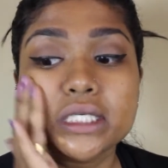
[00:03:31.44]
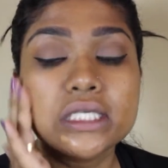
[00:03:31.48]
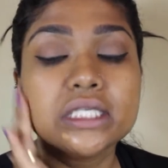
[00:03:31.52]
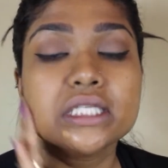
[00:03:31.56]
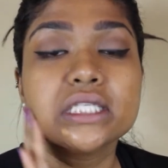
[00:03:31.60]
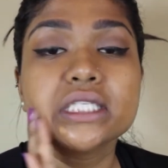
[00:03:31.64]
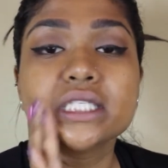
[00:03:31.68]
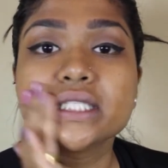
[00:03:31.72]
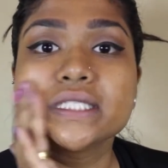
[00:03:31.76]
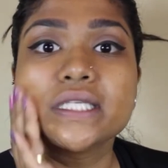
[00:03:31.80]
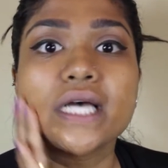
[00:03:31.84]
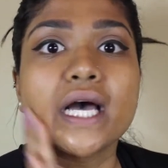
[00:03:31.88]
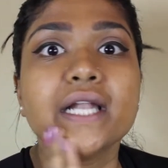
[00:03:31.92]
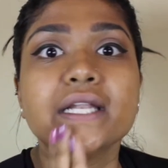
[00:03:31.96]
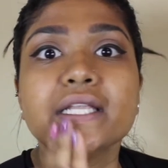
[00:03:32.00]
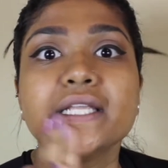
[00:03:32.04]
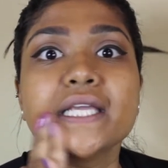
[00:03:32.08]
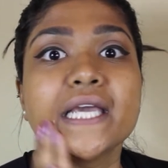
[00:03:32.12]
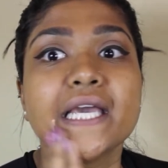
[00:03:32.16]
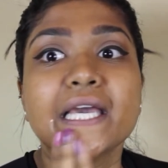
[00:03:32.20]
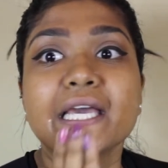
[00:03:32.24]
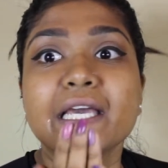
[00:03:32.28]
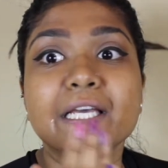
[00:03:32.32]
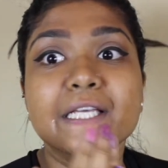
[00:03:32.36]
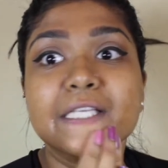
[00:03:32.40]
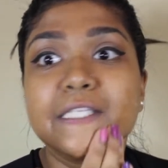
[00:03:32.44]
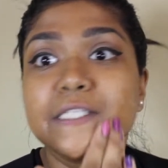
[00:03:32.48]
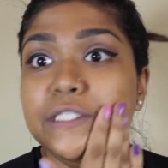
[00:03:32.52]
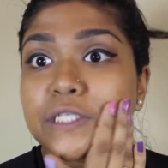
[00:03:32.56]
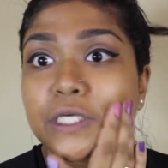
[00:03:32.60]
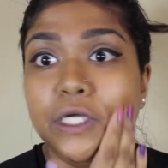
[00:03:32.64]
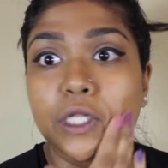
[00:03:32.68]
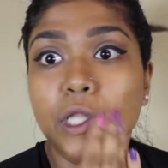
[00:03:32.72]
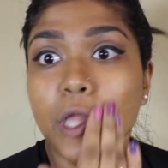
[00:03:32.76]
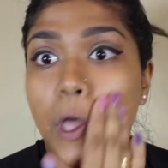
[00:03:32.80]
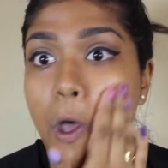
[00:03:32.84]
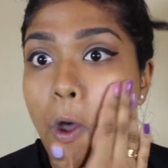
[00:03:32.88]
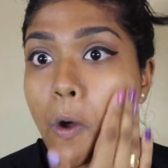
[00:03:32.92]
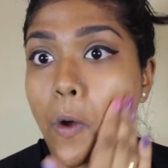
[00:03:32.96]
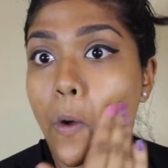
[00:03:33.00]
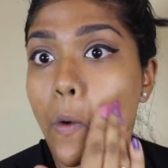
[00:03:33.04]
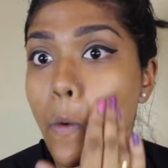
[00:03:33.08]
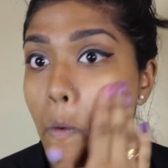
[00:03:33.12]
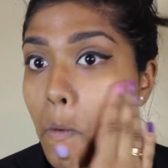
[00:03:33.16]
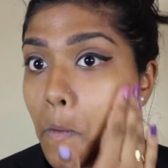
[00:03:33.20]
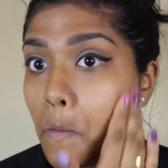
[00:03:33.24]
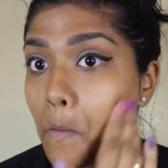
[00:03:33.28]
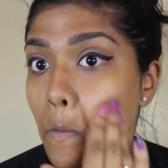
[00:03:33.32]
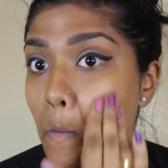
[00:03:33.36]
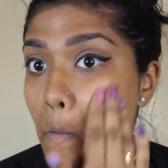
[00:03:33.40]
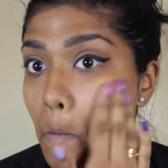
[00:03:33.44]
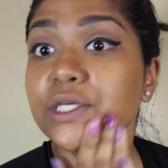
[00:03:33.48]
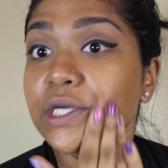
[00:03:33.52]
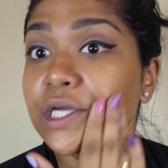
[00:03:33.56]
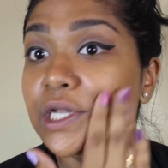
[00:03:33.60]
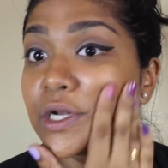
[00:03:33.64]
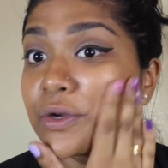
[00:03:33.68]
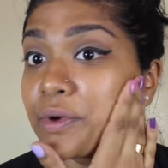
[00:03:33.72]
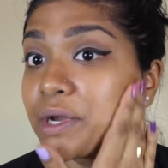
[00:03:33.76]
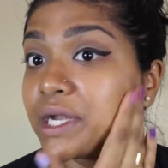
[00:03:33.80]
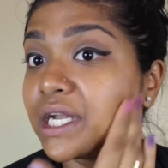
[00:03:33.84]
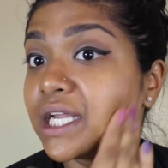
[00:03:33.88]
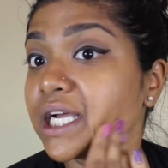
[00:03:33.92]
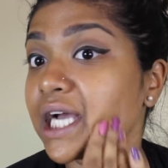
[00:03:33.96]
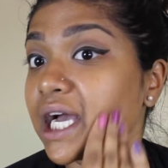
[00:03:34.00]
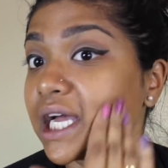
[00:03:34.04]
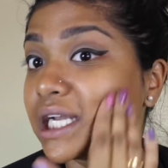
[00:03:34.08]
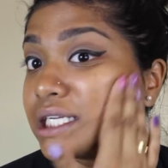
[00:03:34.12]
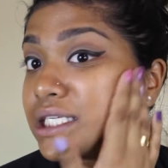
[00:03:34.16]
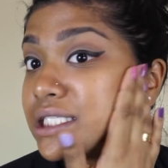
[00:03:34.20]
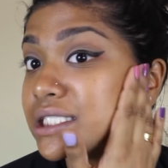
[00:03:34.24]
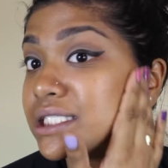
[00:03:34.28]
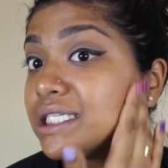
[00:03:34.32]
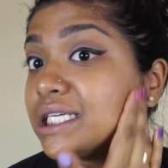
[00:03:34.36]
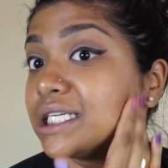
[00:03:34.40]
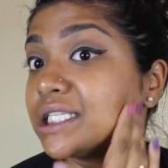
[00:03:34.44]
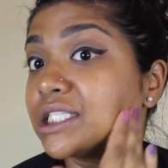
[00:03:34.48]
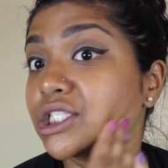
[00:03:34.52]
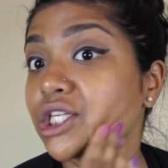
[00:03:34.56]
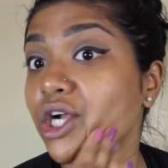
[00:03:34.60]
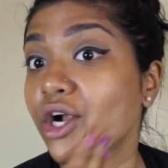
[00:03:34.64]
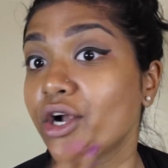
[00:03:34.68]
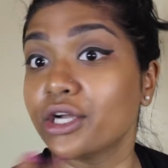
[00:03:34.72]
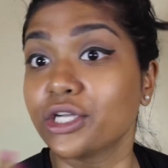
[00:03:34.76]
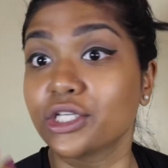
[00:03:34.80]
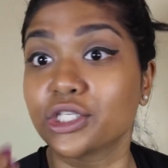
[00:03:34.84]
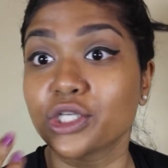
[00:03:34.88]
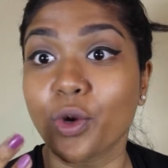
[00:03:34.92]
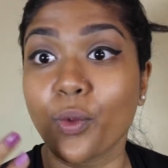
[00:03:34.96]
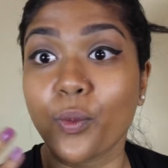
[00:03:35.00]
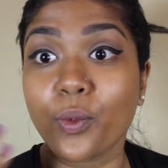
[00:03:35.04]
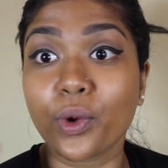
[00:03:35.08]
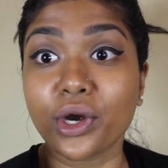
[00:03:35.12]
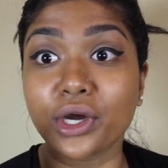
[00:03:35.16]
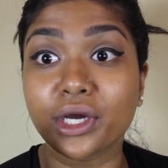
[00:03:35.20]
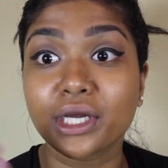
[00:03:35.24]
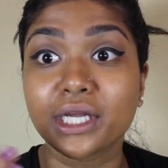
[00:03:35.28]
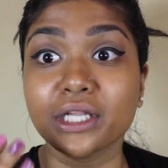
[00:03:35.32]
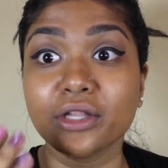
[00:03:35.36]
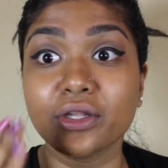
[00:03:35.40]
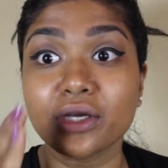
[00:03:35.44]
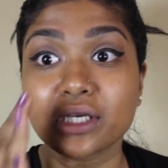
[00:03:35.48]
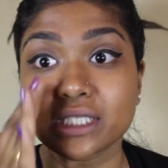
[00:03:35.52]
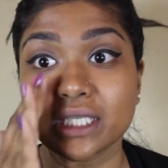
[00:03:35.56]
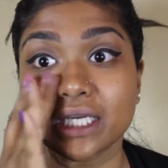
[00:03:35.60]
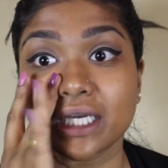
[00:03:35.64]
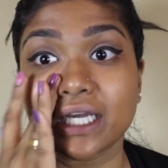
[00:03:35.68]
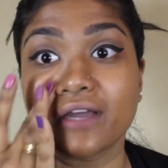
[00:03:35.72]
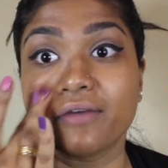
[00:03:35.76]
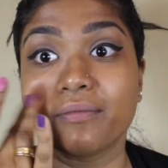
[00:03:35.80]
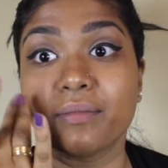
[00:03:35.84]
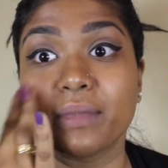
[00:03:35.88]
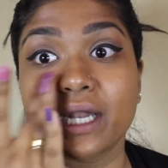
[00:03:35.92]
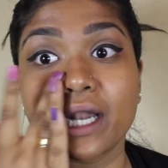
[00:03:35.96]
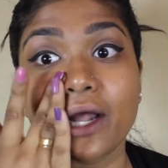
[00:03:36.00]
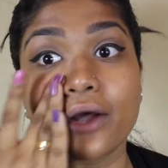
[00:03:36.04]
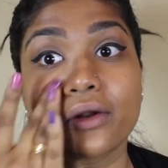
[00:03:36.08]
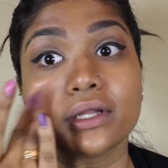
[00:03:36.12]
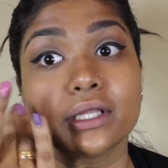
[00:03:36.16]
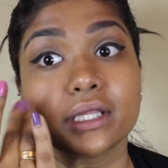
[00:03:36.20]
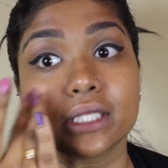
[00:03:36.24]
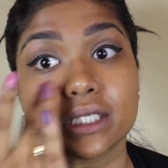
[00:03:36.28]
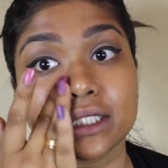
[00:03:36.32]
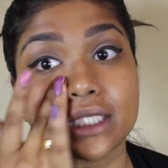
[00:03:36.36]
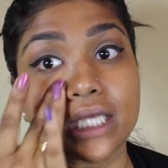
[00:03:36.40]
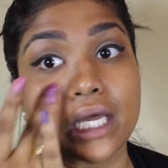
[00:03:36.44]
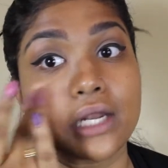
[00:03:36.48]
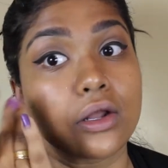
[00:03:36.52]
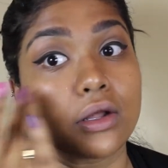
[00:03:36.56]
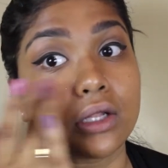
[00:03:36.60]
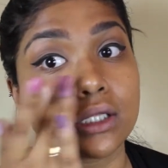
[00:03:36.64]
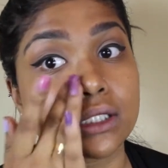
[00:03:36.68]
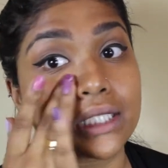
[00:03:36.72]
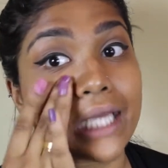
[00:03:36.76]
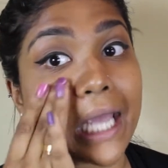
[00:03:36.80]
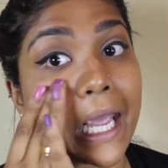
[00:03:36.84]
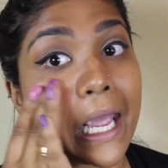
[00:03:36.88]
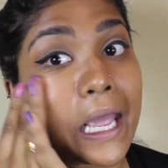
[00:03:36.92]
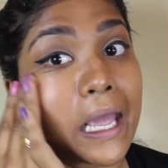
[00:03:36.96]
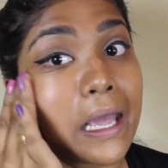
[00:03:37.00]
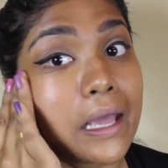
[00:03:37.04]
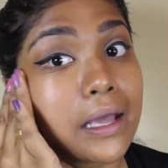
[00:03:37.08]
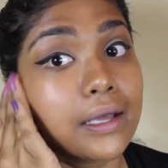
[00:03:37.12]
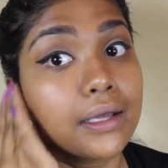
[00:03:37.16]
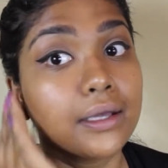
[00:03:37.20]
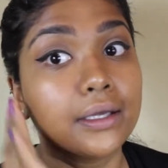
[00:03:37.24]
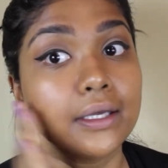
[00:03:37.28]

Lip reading: sun-kissed glow. You can already kind of see it starting to work. It looks like I've been out in the sun all day.